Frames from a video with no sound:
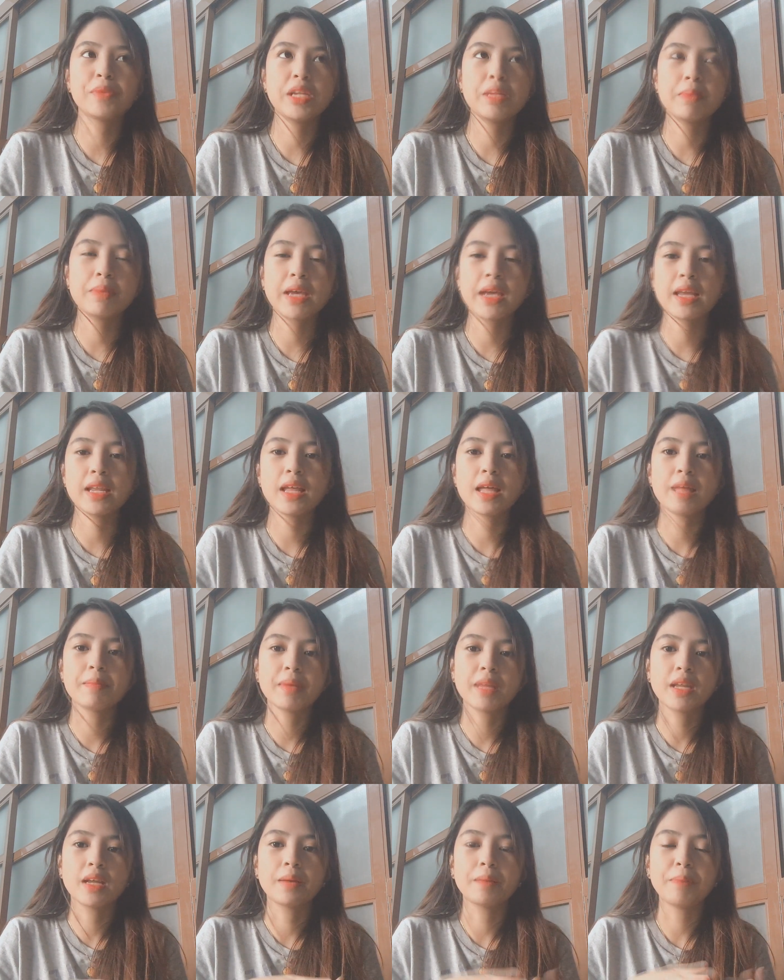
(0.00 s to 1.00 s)
binibigay
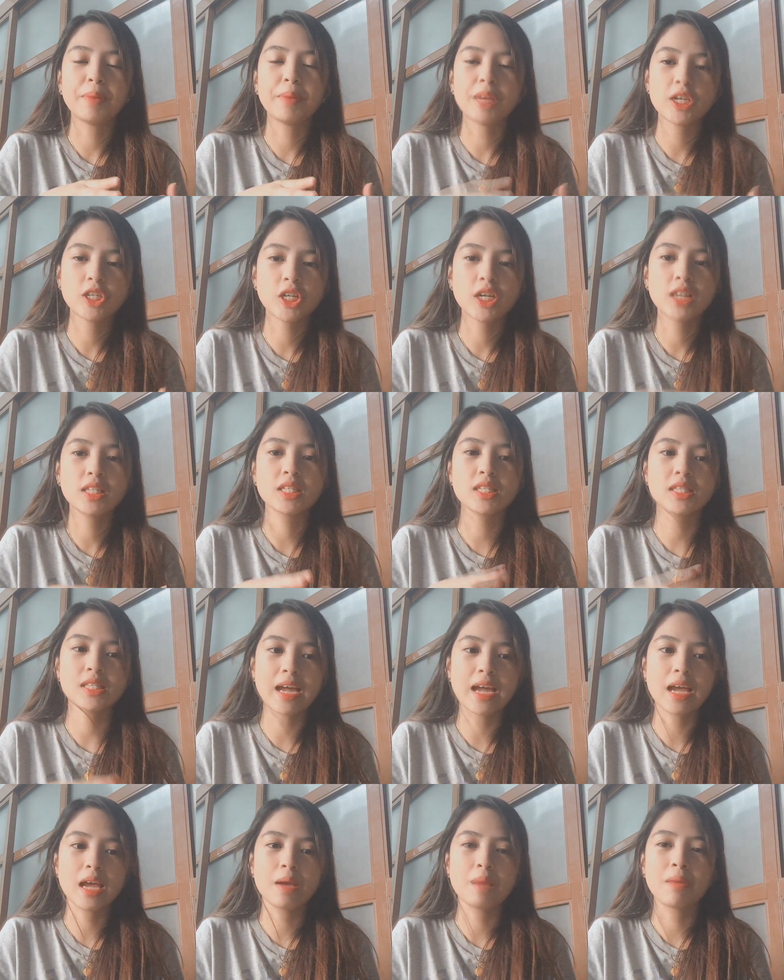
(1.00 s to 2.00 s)
namin ng patience,
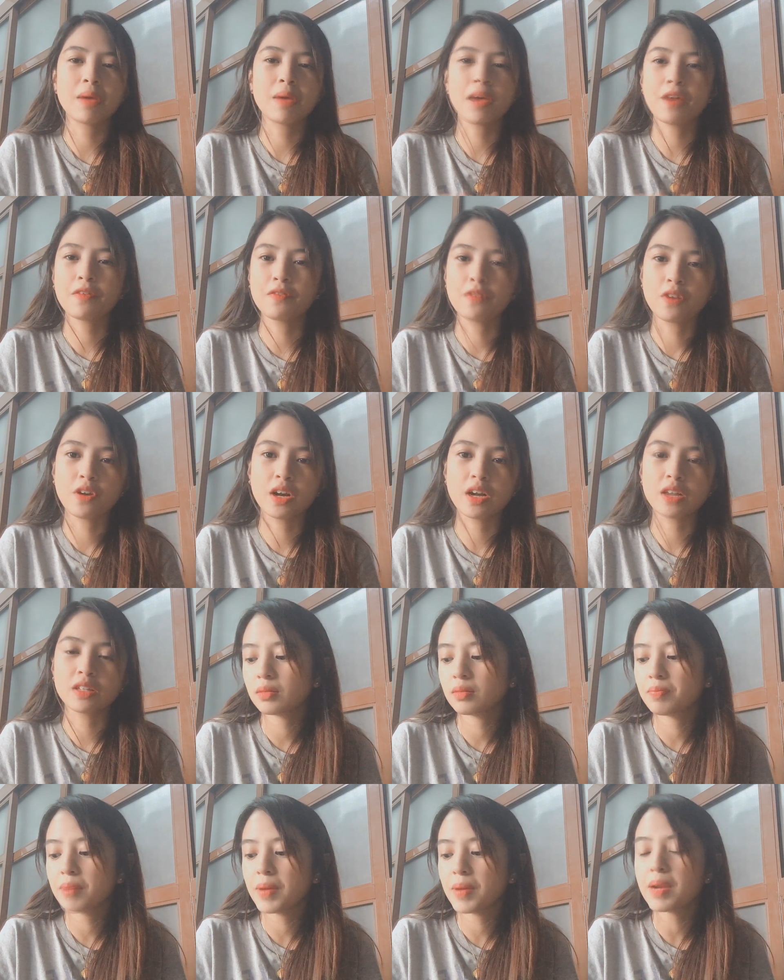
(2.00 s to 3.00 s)
time, effort
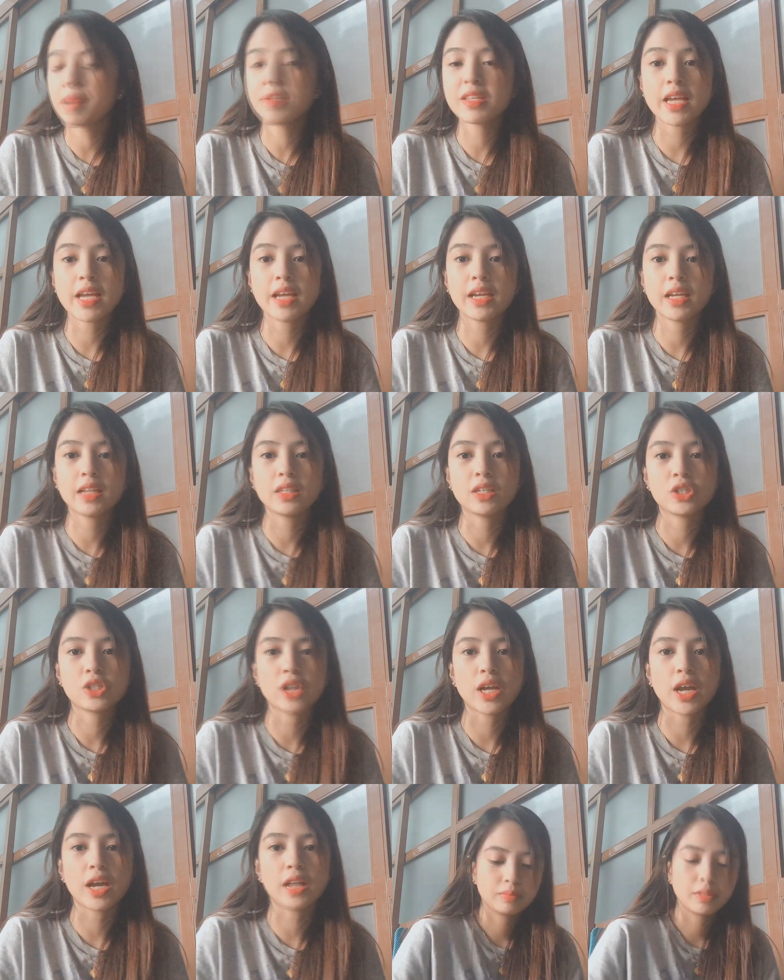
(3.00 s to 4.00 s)
para masanay din
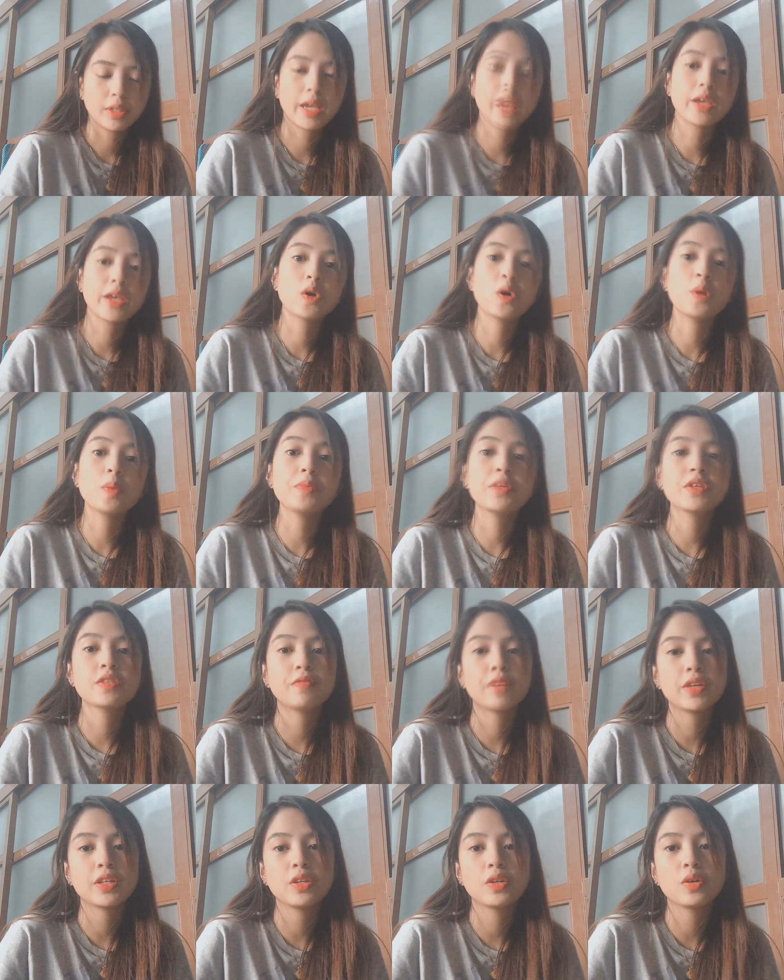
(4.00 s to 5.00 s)
siya. I hope this
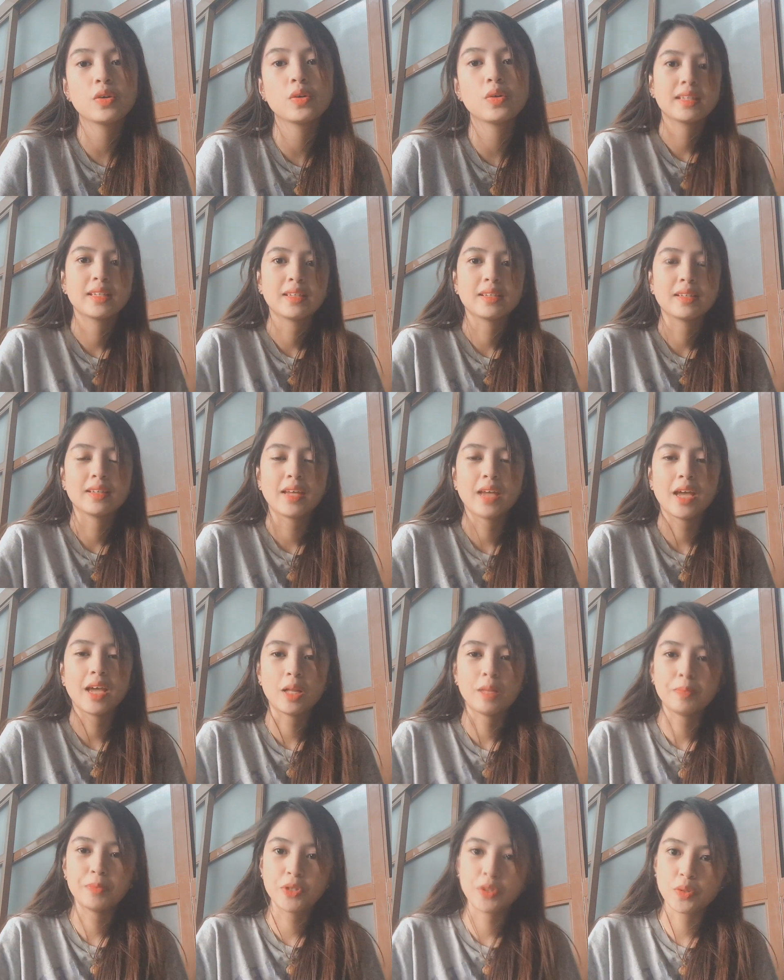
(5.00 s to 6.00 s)
video
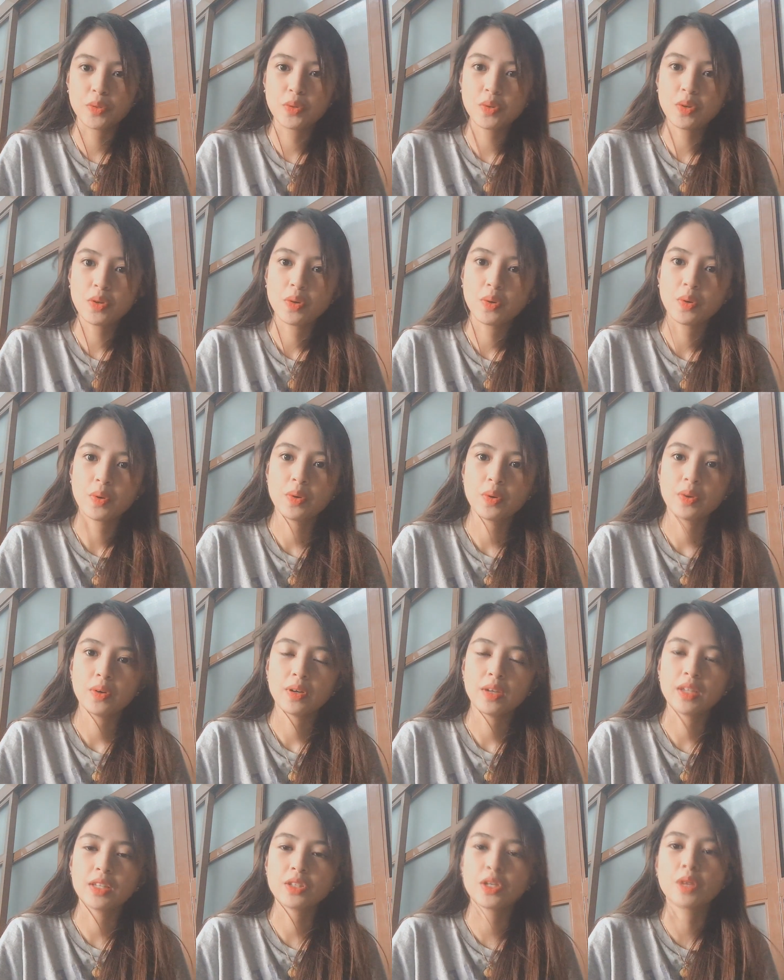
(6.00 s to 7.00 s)
helped you
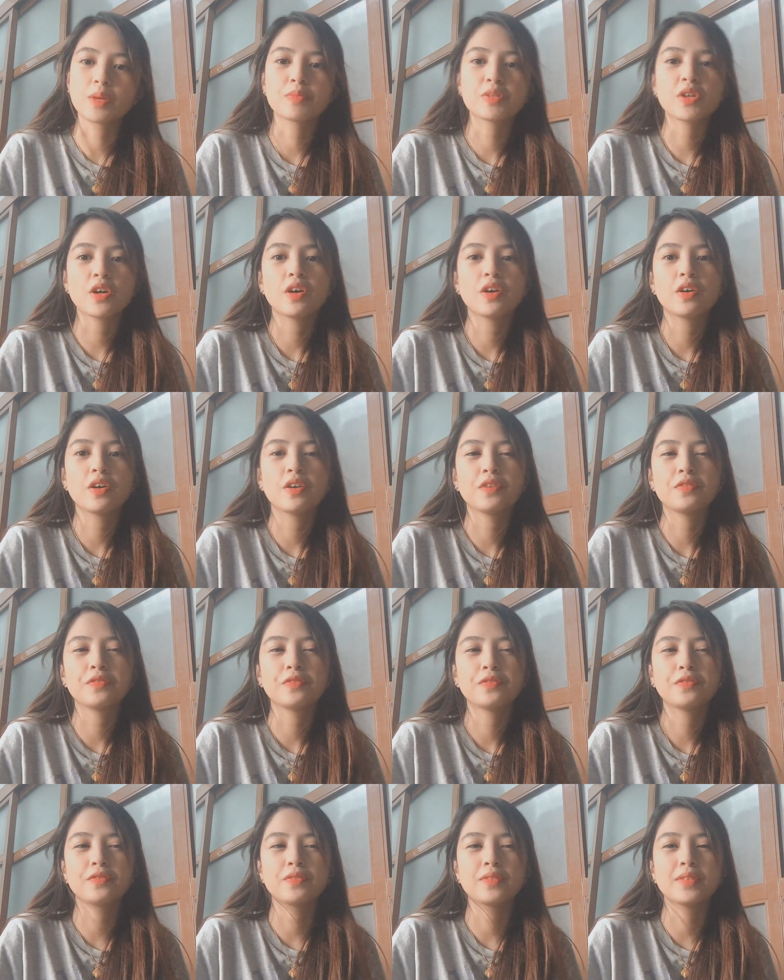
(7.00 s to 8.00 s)
in terms of
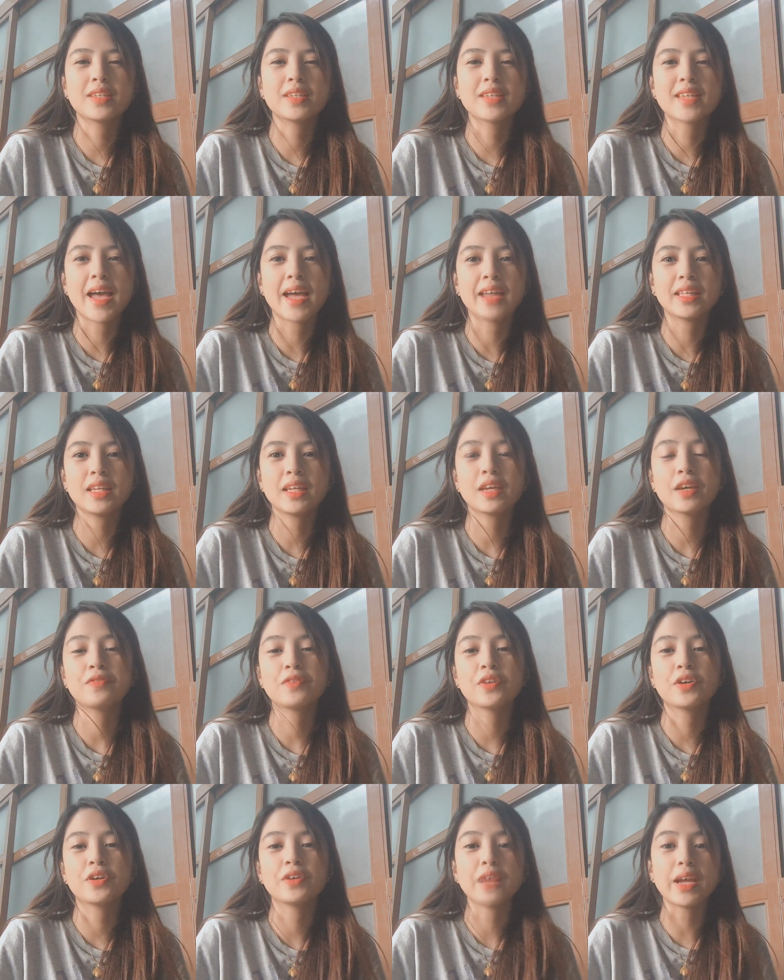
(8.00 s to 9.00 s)
deciding if
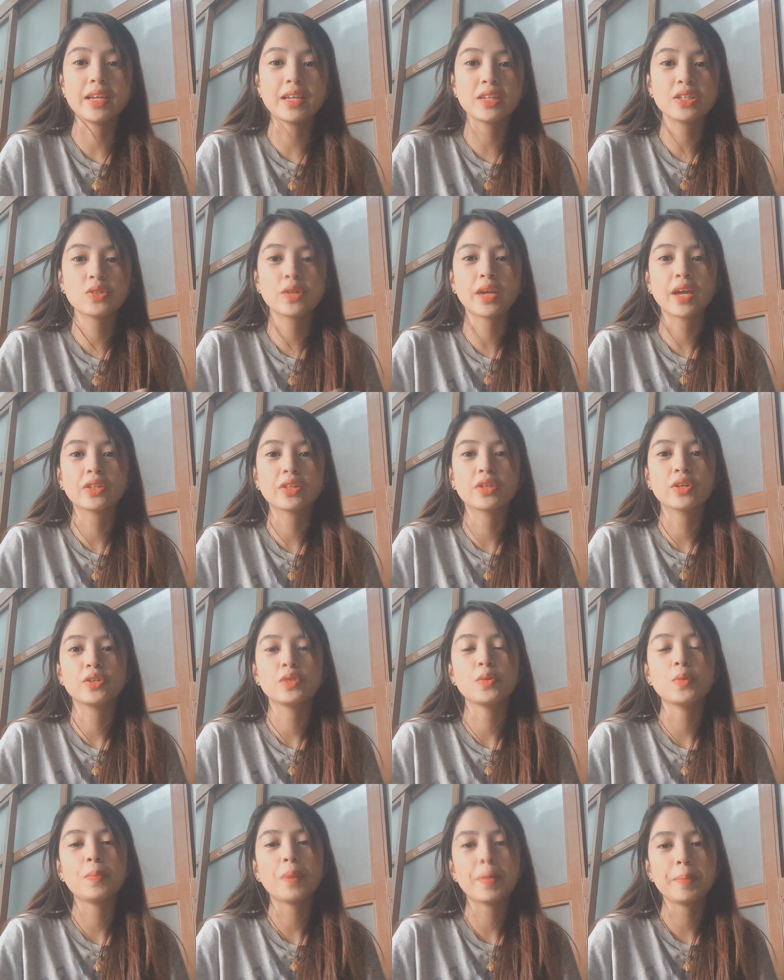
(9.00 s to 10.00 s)
you're ready to get your
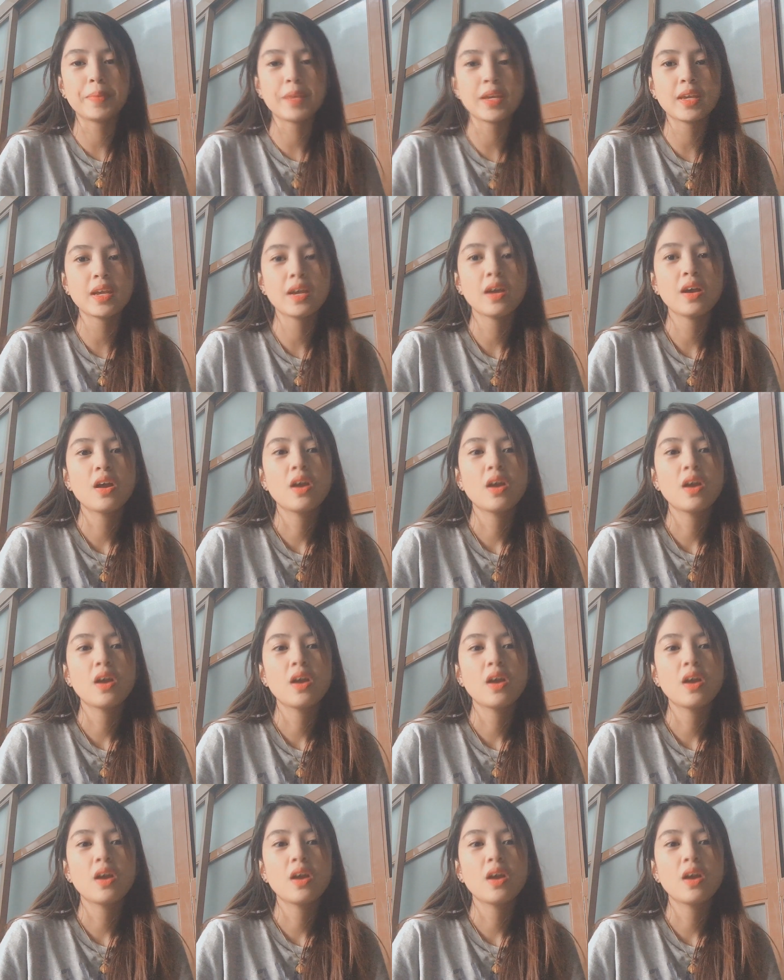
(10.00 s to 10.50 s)
new puppy